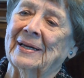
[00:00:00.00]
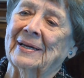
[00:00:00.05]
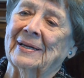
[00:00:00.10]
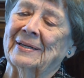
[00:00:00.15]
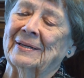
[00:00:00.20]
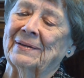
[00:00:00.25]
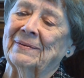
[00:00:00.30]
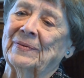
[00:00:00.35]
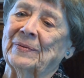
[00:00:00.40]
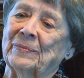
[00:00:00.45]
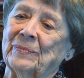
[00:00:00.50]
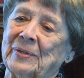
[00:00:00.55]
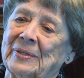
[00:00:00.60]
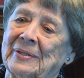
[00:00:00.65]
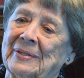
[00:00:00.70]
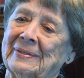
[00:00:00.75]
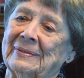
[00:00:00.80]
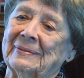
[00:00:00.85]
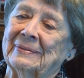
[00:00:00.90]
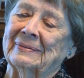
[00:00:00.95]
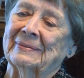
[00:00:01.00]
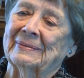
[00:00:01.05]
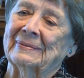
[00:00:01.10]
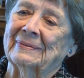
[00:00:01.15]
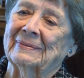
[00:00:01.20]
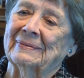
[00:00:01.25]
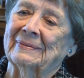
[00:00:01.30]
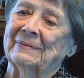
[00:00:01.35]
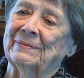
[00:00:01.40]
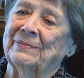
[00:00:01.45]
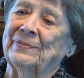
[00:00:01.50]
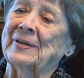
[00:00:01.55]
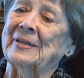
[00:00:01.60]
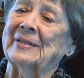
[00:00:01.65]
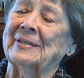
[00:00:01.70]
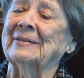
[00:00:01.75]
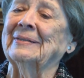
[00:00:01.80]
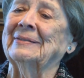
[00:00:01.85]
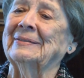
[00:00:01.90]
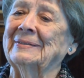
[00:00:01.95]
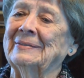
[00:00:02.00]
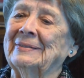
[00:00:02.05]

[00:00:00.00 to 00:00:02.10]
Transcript: and if it would fit.